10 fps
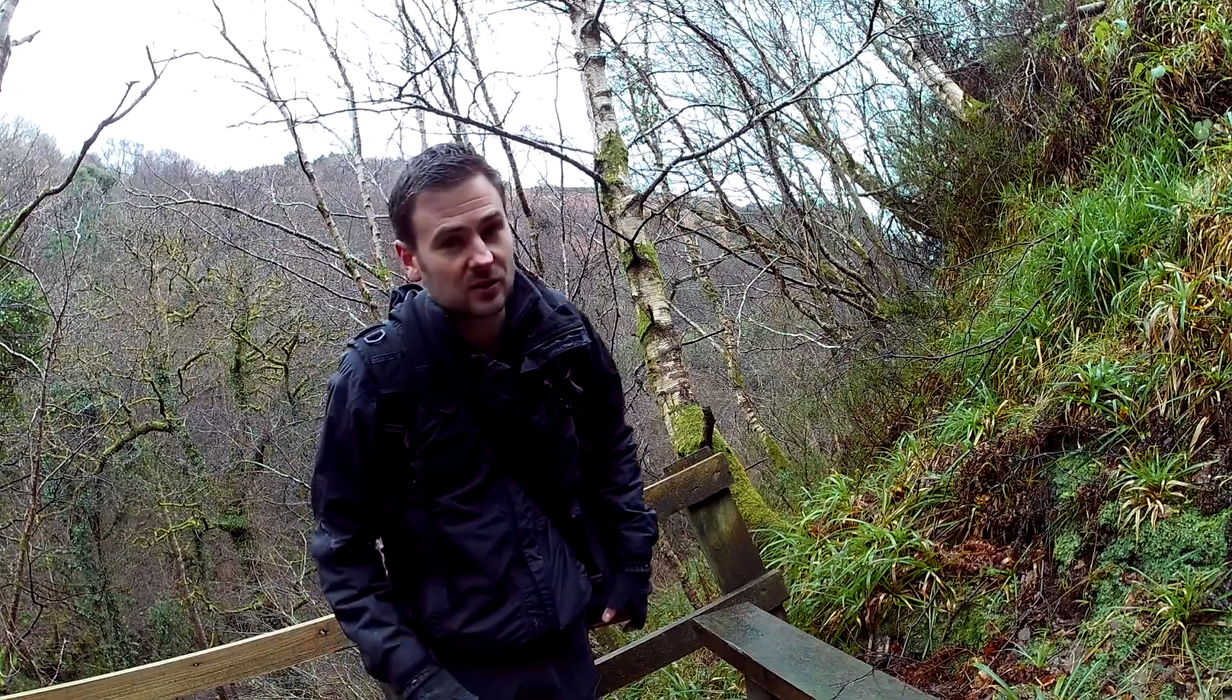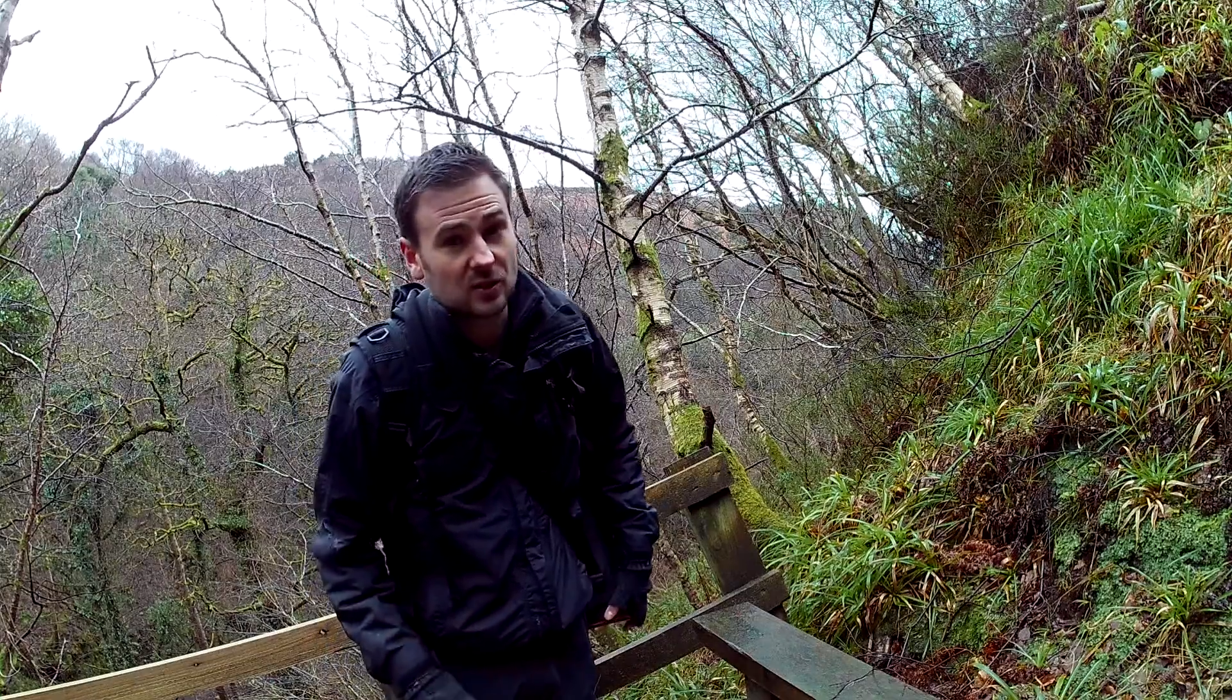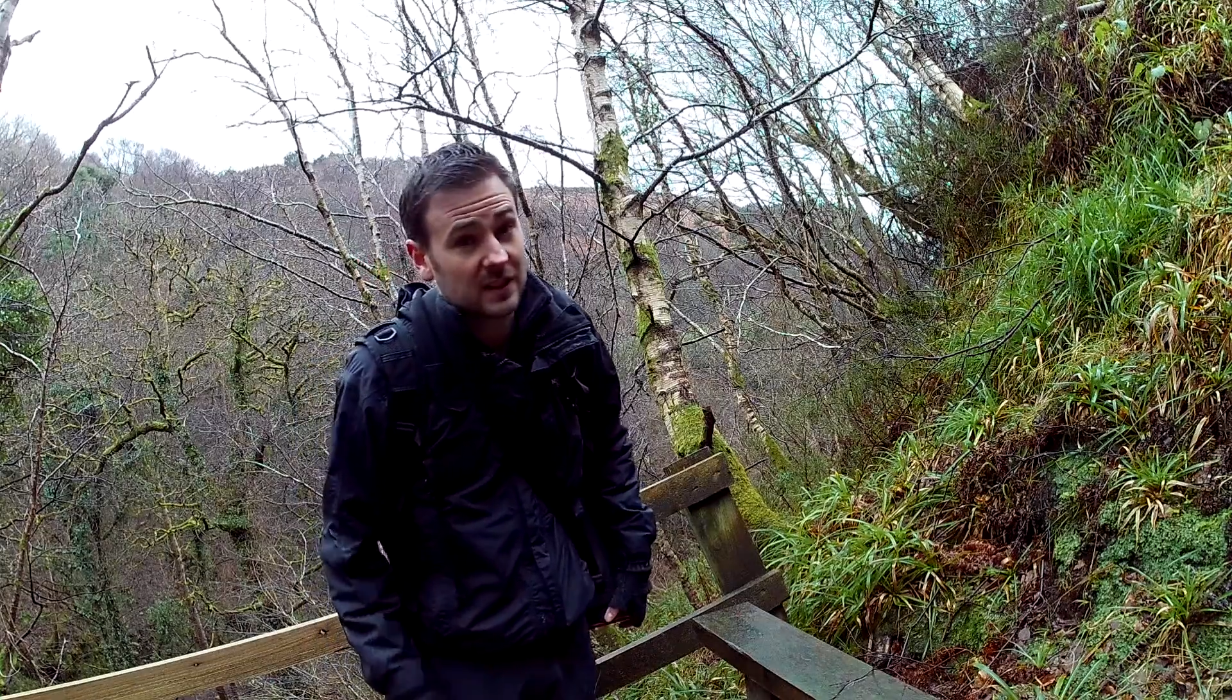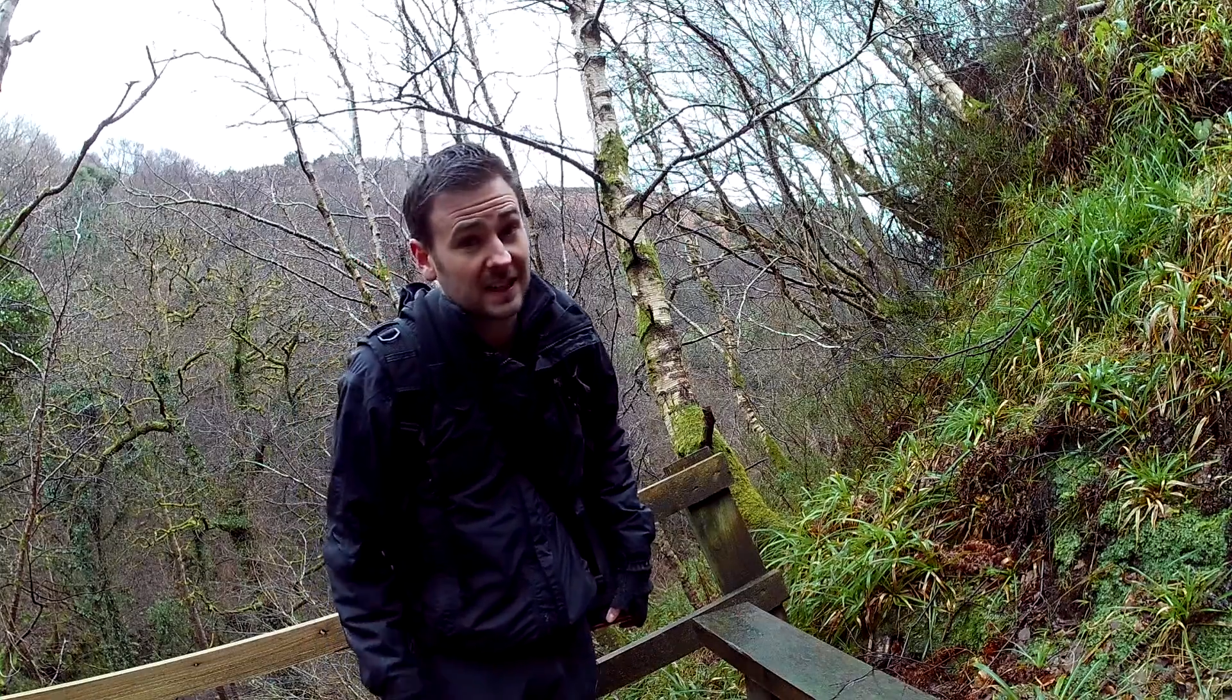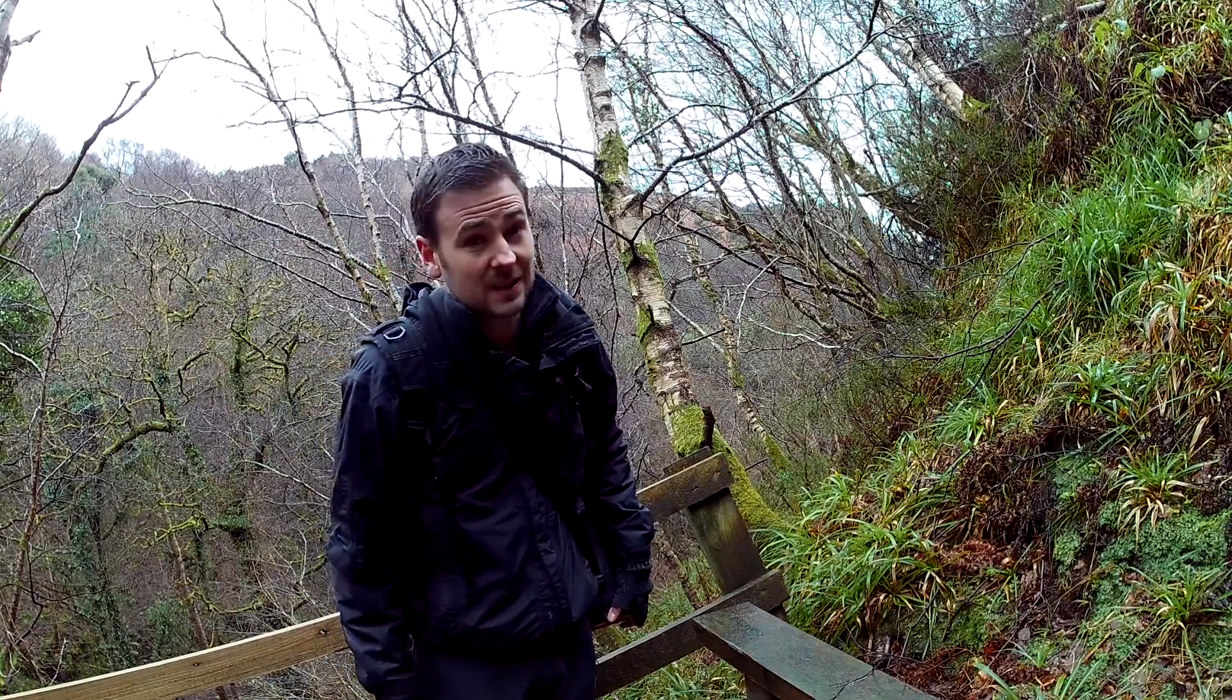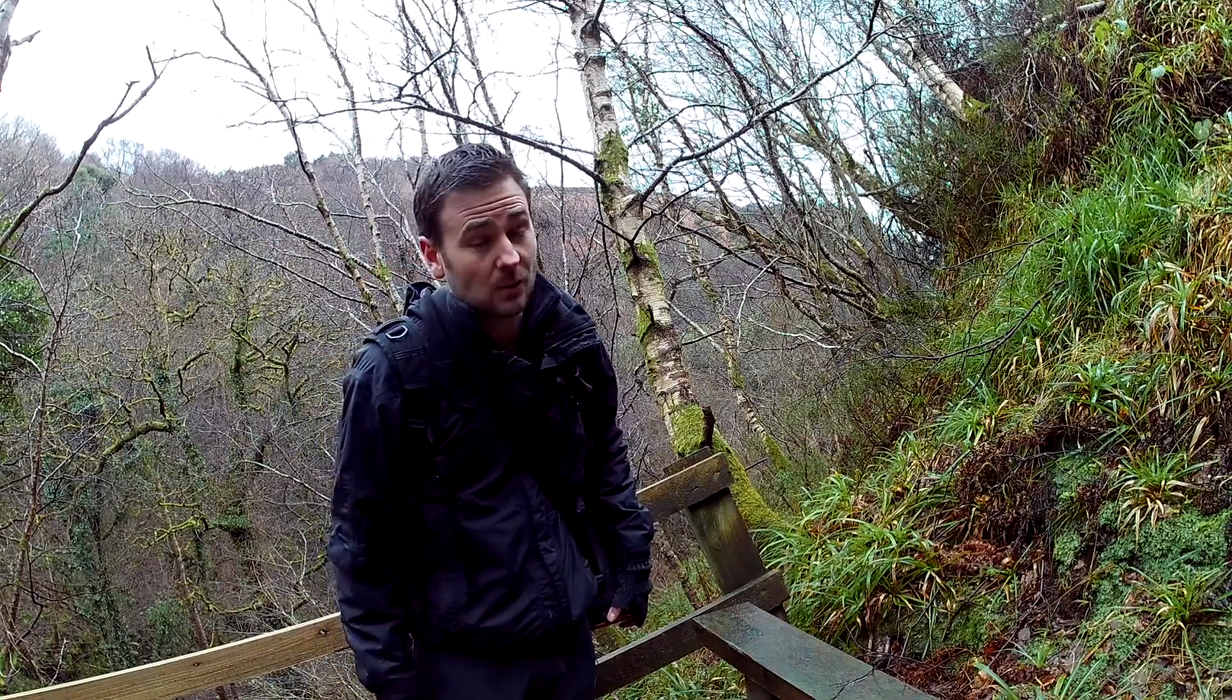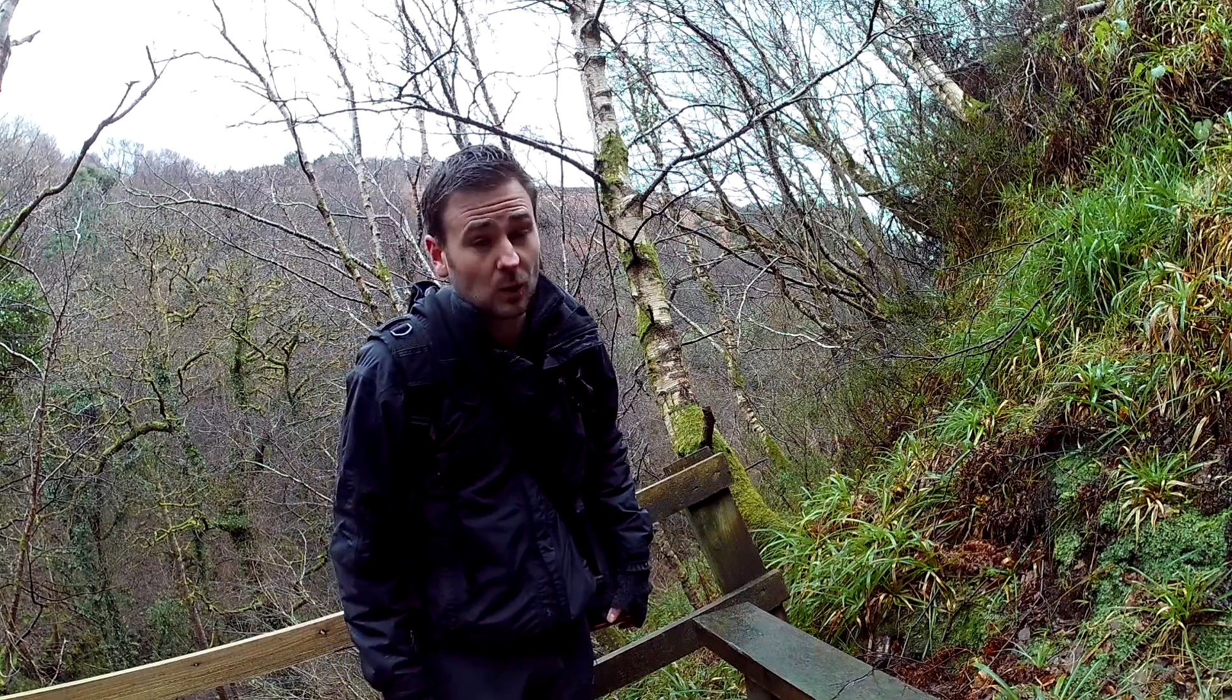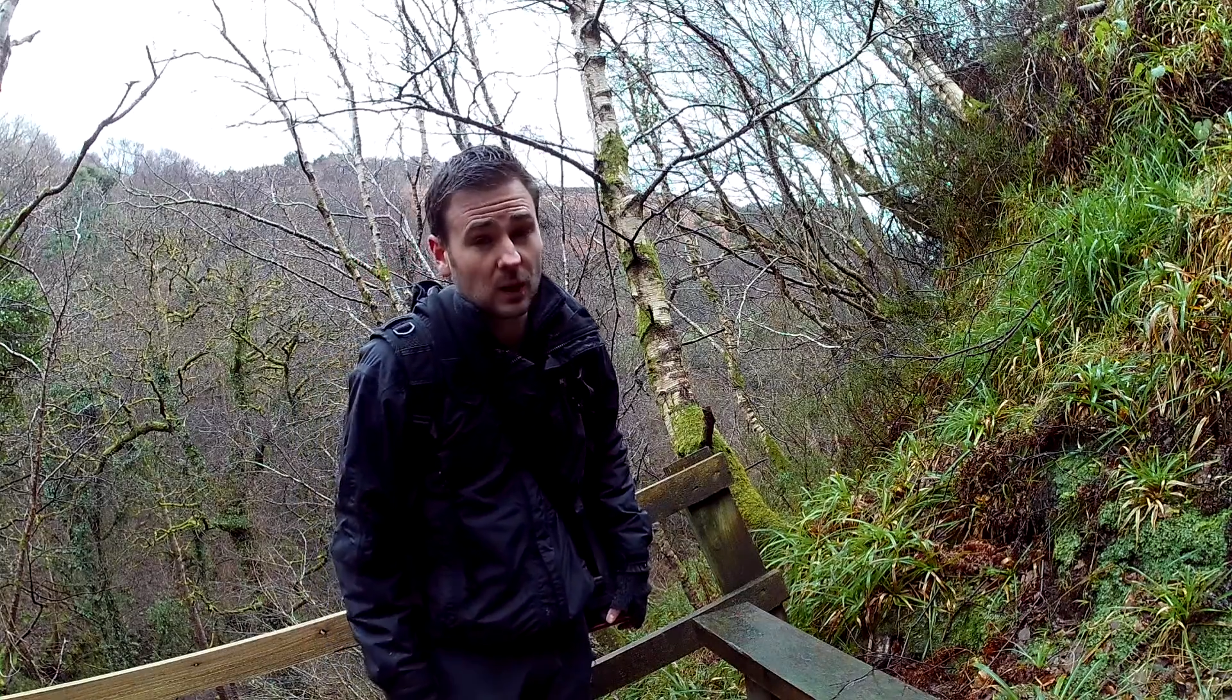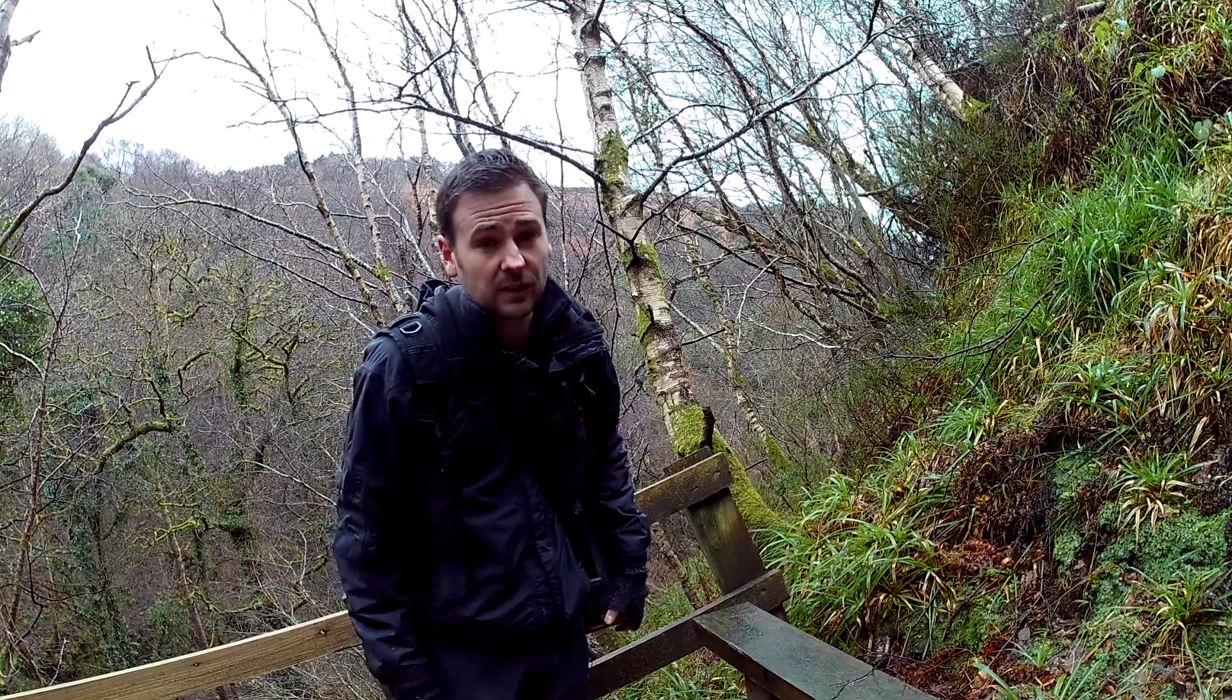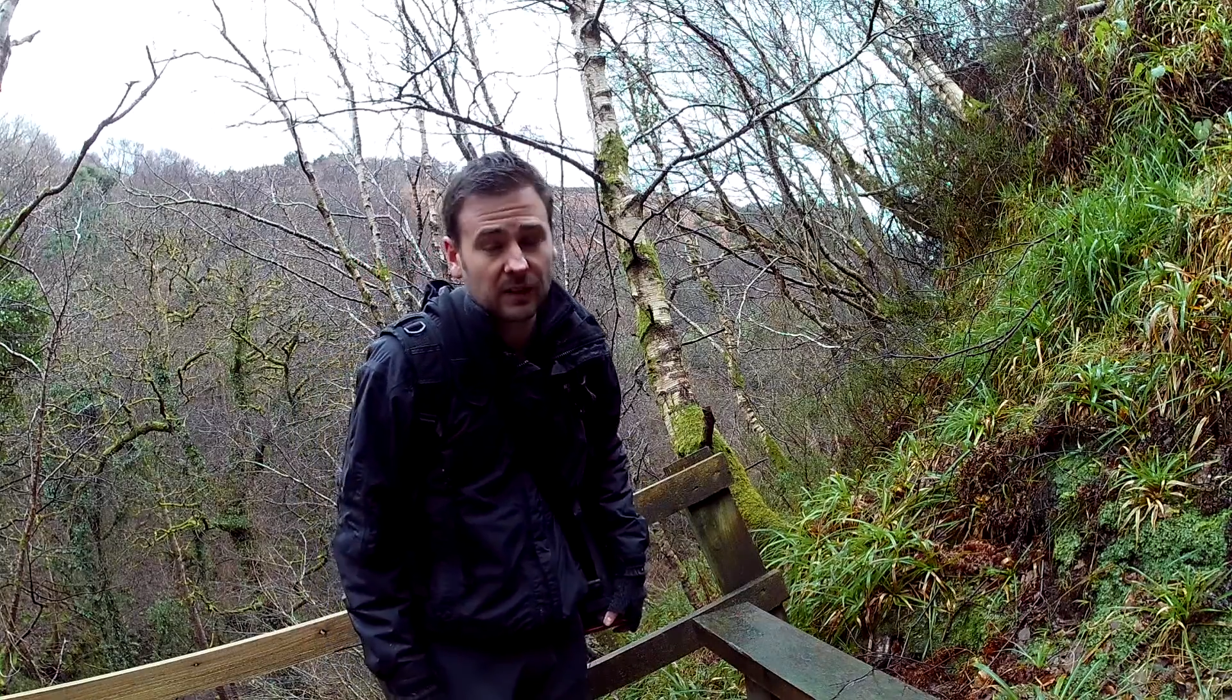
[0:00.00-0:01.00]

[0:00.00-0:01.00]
just isn't worth